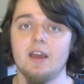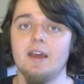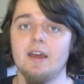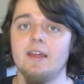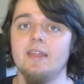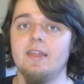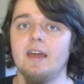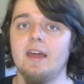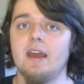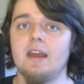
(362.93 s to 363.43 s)

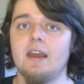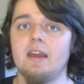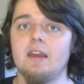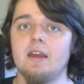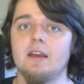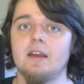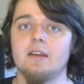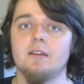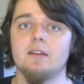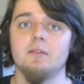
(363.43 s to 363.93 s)

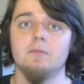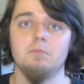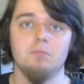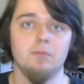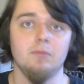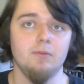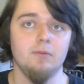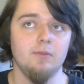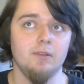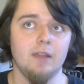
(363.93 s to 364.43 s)
They
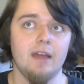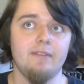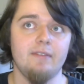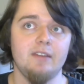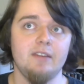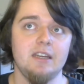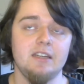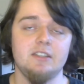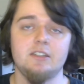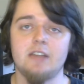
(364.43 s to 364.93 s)

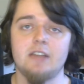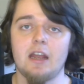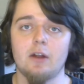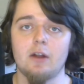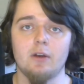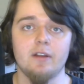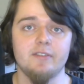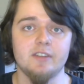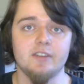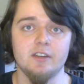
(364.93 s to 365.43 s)
levy
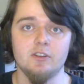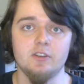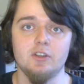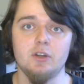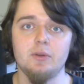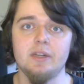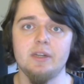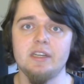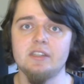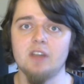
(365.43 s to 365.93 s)
tariffs and
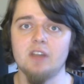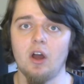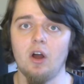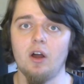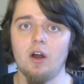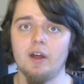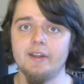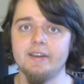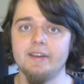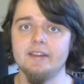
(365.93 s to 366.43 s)
duties
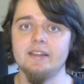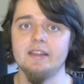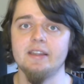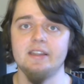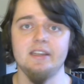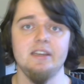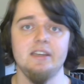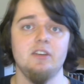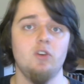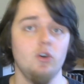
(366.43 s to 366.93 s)

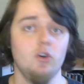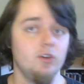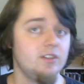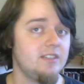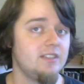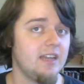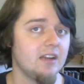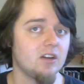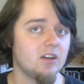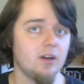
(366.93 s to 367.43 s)
on the
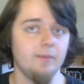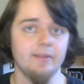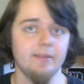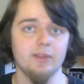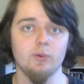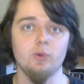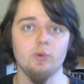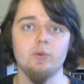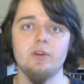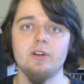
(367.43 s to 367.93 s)
goods that come
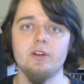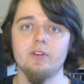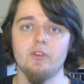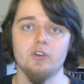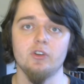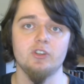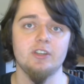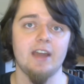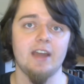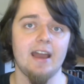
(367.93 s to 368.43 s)
through here.
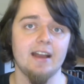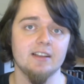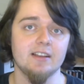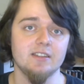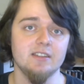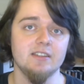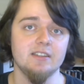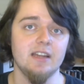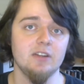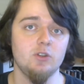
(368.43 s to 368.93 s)
There's
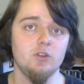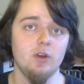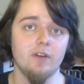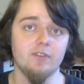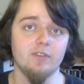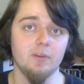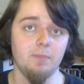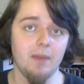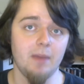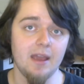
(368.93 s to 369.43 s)
taxes that you
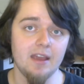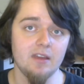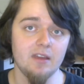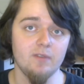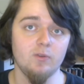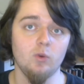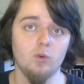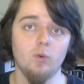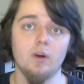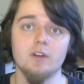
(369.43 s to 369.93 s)
have to pay
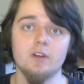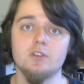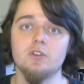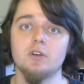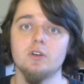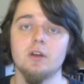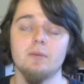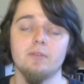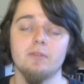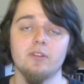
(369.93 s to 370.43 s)
if you want
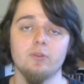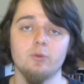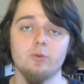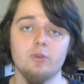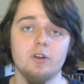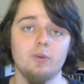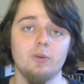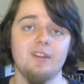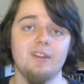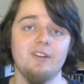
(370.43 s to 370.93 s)
to come through
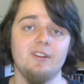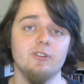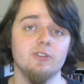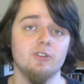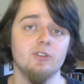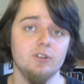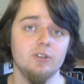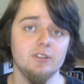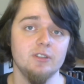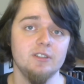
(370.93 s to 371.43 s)
here with your
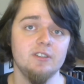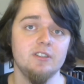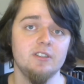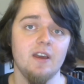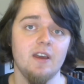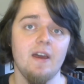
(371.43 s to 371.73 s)
goods.